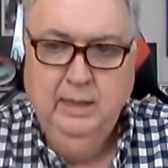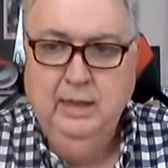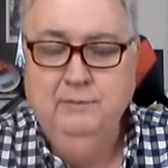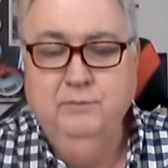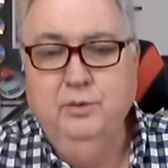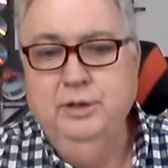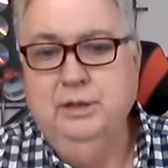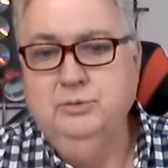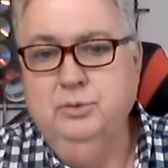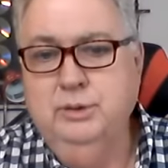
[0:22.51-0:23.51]
And for
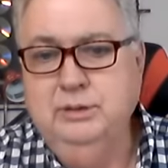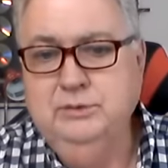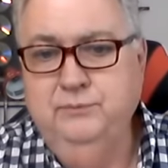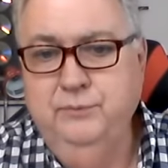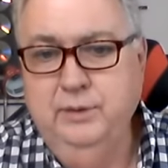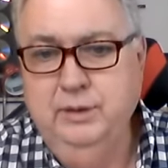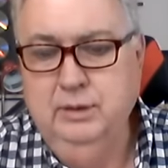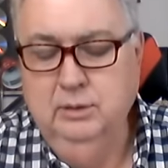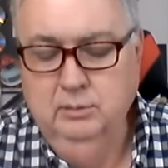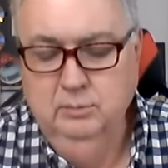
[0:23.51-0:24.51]
yesterday's
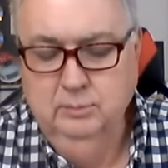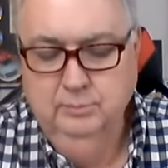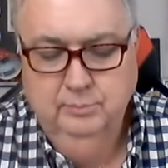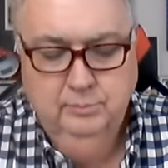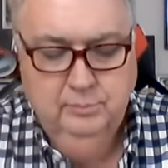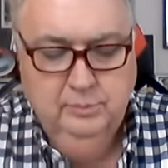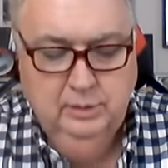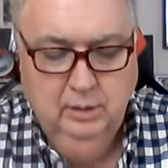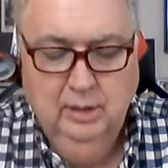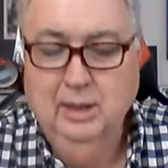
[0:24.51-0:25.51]
video,
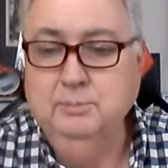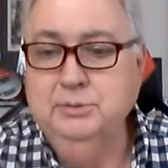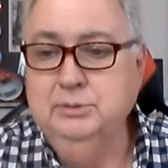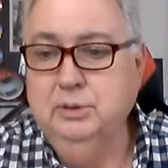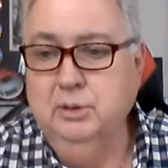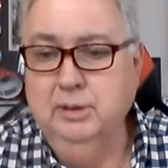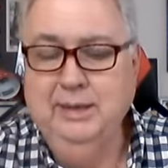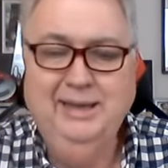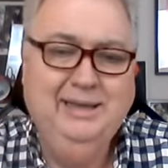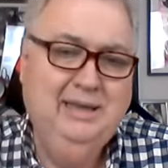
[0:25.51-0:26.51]
y'all, I'm sorry
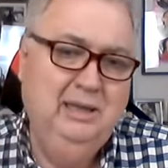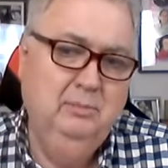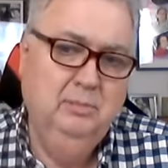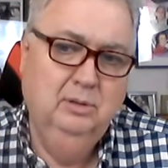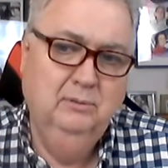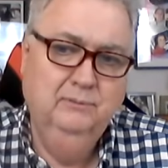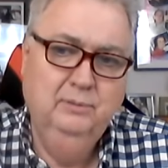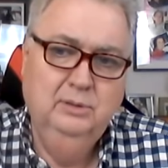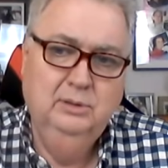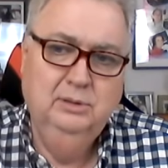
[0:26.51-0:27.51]
I came off
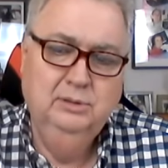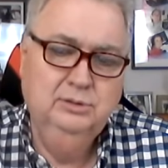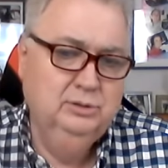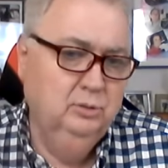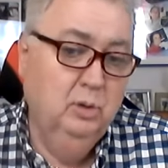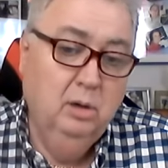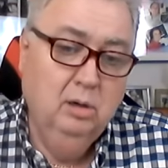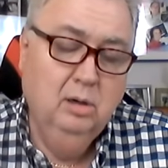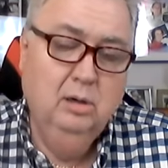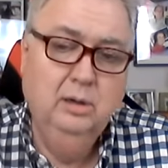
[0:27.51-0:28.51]
so
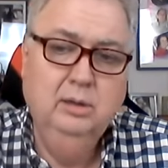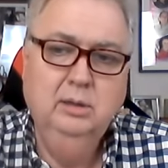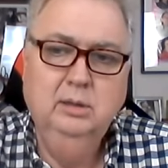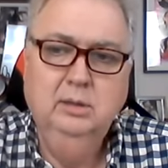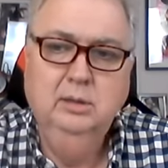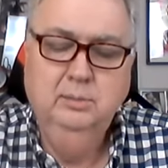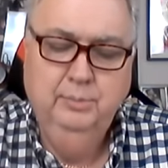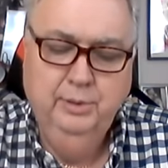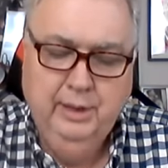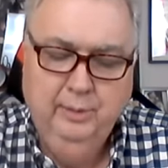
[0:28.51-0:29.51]
hard
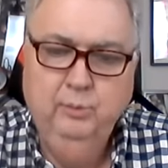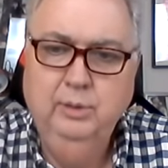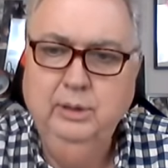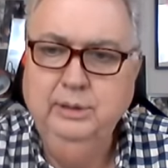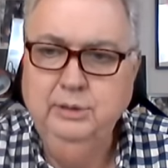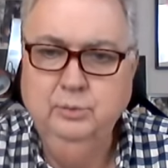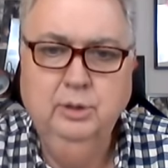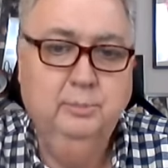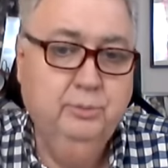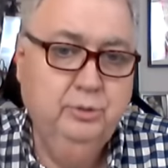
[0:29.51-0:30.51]
but I really do
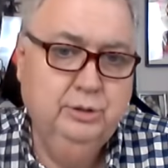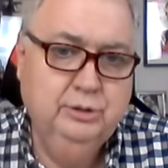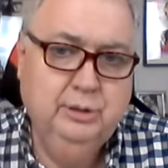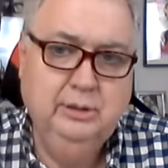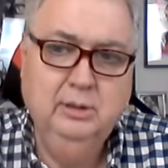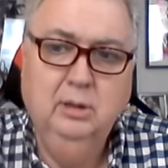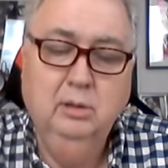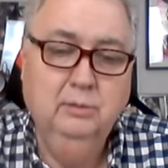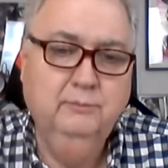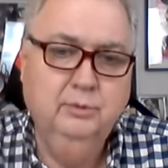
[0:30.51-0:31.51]
appreciate
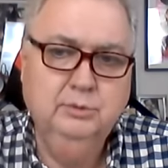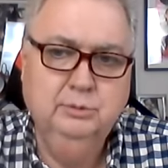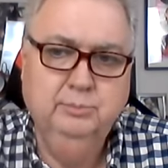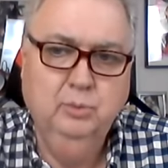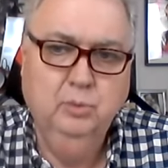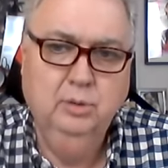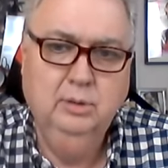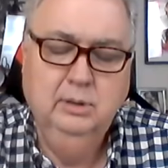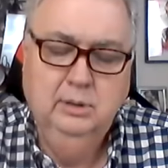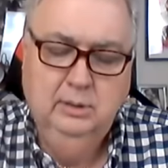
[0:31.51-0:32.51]
all of your support.
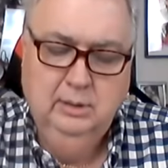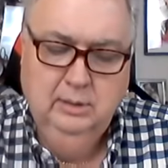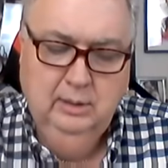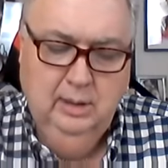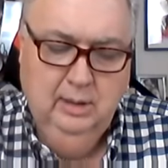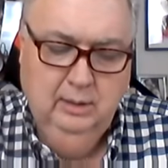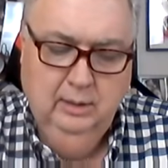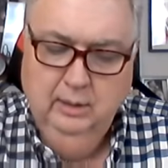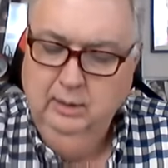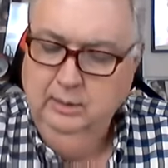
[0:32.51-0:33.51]

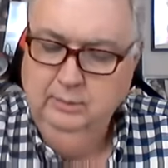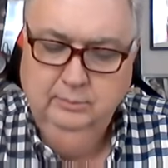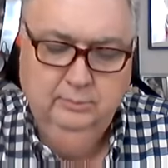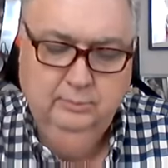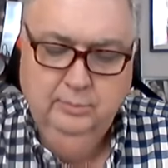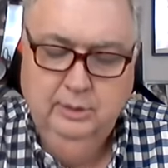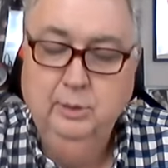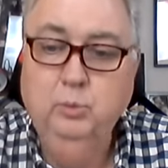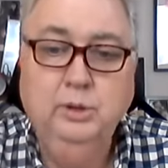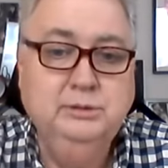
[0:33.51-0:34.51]
Uh,
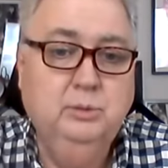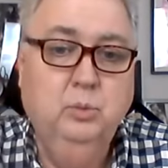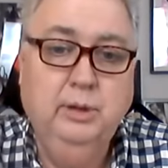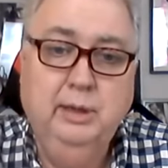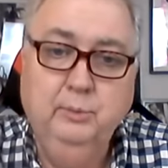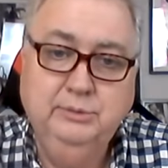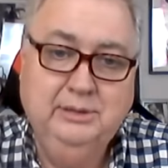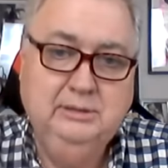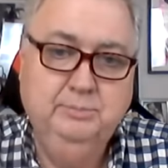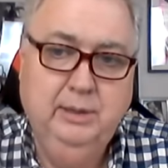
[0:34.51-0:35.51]
it wasn't what I was
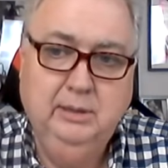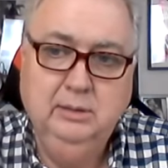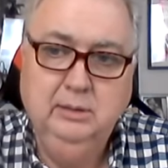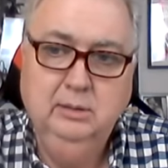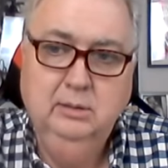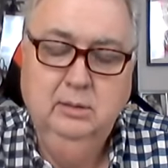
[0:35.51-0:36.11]
expecting.